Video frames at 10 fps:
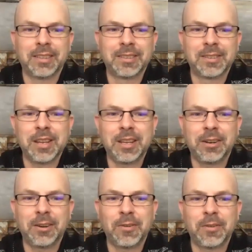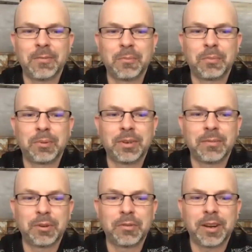Seek your own pr
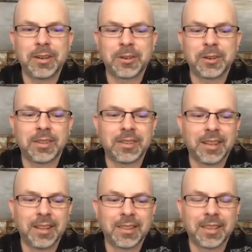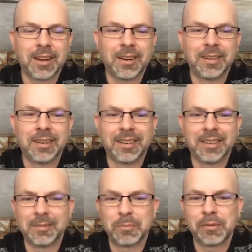professional healthcare
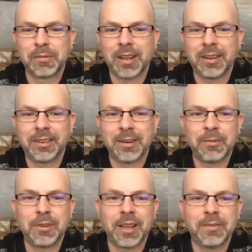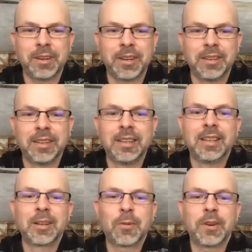uh, provider if you have any
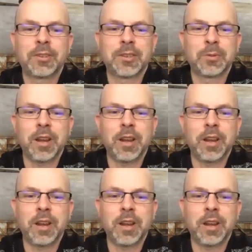questions.